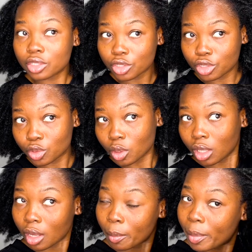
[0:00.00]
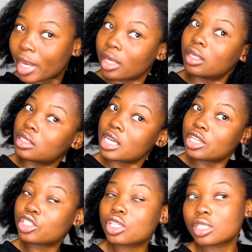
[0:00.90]
usual, I'm paying
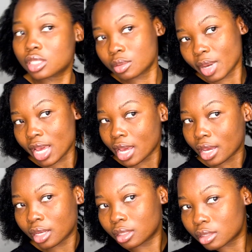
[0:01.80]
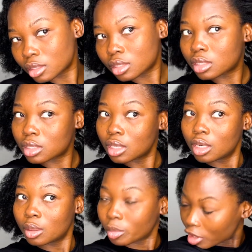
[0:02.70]
attention to my ends
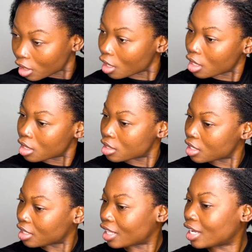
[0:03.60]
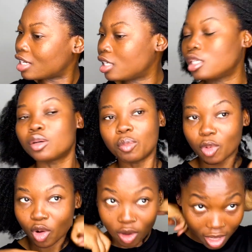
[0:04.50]
because they need more